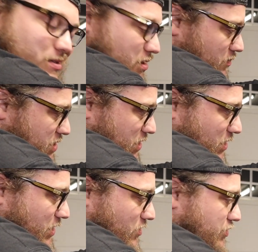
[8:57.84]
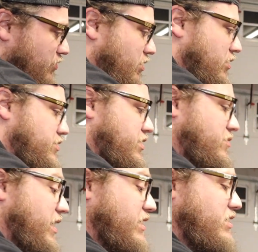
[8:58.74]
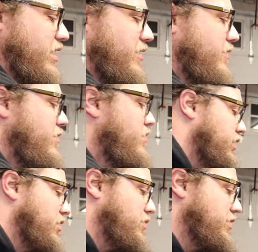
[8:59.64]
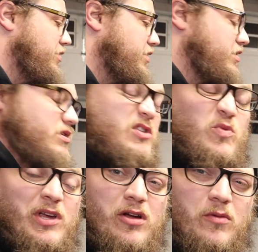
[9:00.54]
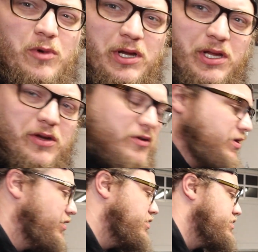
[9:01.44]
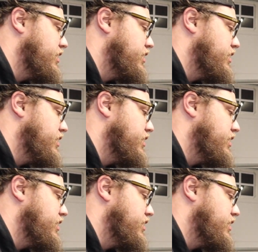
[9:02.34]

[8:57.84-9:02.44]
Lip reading: comes a little too close to the back tire. And up under the swing arm right here, there is